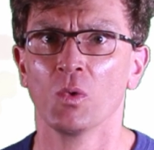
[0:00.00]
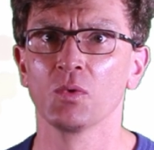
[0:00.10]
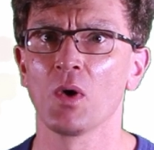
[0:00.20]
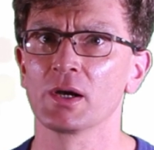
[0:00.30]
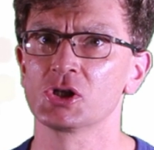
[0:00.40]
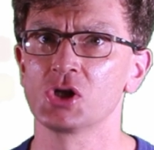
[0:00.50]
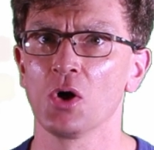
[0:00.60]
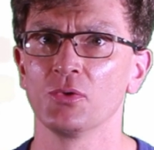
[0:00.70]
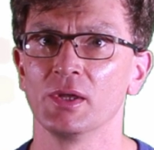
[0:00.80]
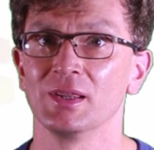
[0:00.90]
We want to
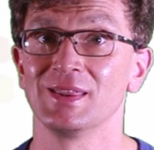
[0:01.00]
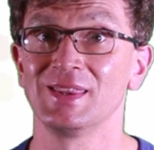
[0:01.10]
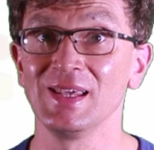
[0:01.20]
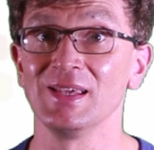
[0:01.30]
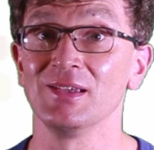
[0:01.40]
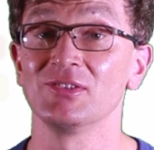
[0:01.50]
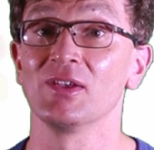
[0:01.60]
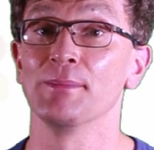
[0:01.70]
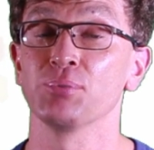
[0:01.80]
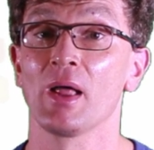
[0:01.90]
show that these
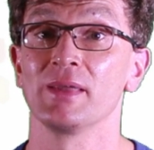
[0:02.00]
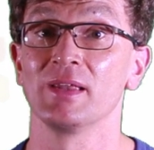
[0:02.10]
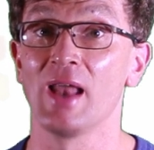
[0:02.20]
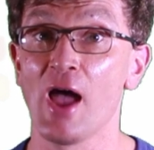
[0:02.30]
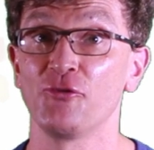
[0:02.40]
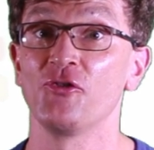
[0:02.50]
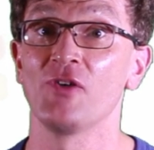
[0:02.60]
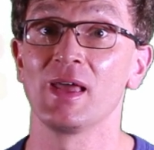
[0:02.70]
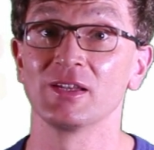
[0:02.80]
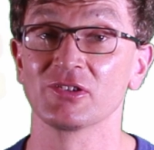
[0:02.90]
imply that f of
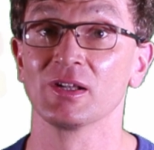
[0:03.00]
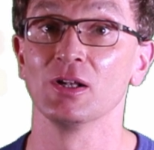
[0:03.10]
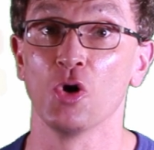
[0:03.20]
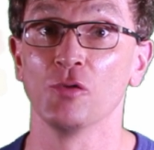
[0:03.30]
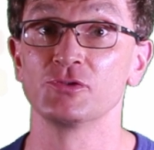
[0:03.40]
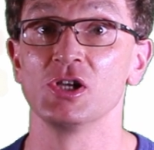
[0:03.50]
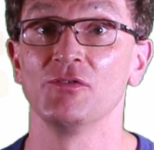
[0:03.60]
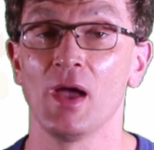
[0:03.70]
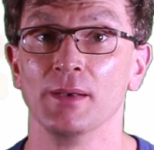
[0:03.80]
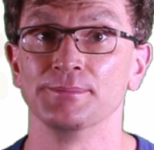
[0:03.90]
n is little o of g
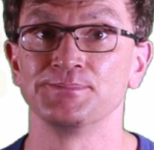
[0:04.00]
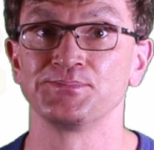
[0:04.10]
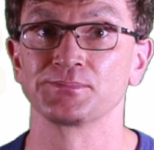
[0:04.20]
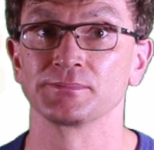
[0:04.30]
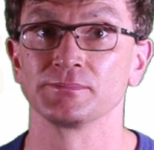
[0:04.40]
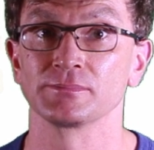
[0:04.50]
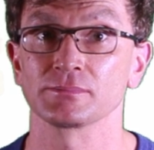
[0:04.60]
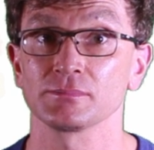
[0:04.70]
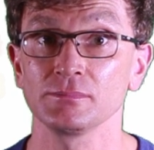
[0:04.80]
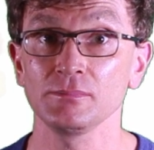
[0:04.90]
of n.
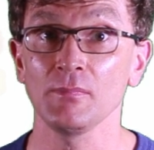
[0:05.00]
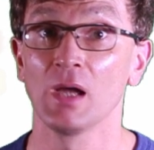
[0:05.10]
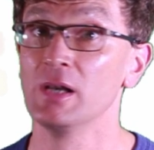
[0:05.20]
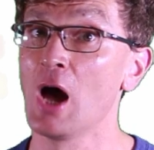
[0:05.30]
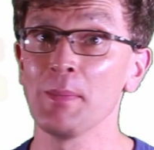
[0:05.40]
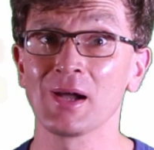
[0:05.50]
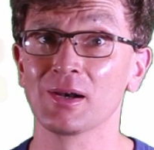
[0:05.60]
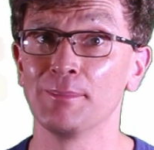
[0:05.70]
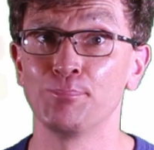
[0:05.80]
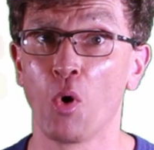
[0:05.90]
Now I'm not
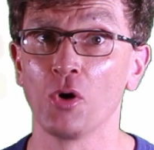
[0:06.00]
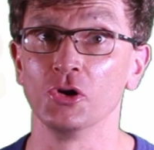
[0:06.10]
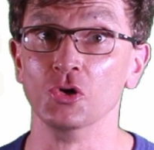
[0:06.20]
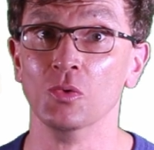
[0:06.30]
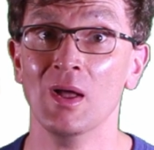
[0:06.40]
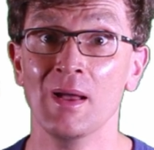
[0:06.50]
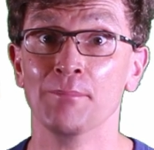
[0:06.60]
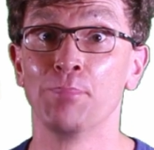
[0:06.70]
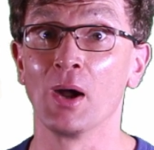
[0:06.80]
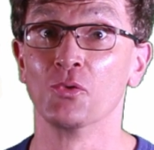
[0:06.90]
going to bore you
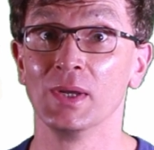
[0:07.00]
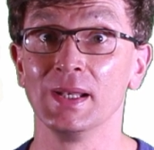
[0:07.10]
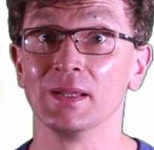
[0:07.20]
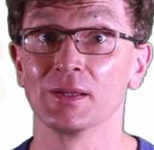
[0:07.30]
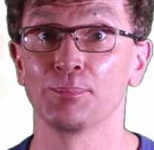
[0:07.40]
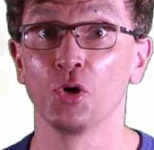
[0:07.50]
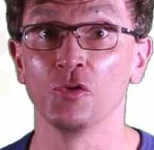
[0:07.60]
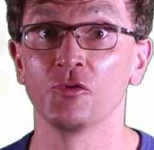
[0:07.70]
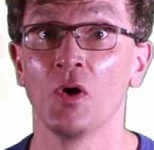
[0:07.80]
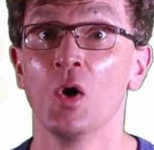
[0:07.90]
by reading the
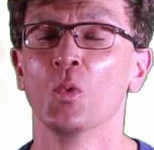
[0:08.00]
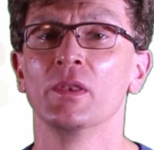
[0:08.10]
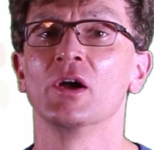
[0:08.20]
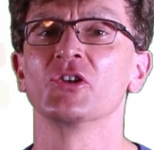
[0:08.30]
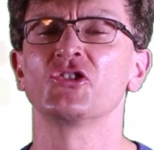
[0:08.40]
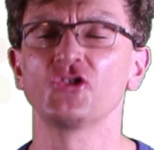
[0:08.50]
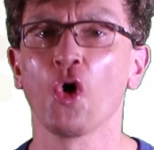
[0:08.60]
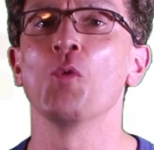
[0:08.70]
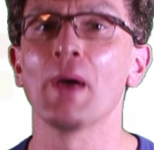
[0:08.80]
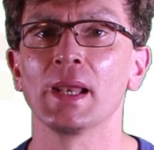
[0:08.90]
proof when there are
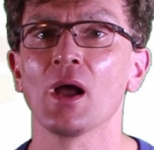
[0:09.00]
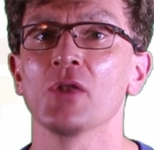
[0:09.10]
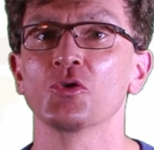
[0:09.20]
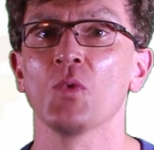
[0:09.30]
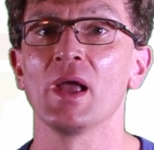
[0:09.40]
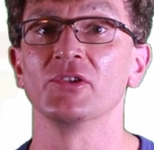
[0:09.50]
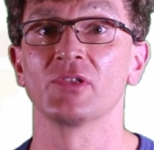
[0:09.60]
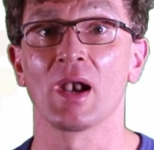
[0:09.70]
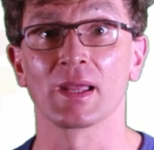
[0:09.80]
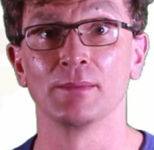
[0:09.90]
so many other ways
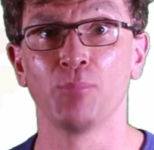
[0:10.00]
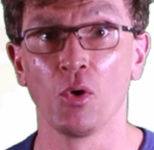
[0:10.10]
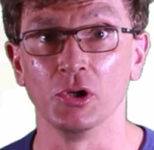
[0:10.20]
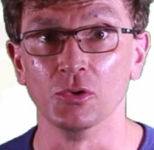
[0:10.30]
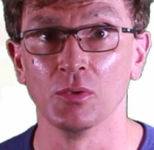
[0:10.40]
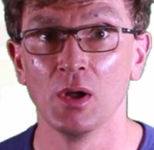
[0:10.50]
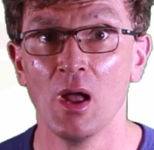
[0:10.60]
that I can bore you.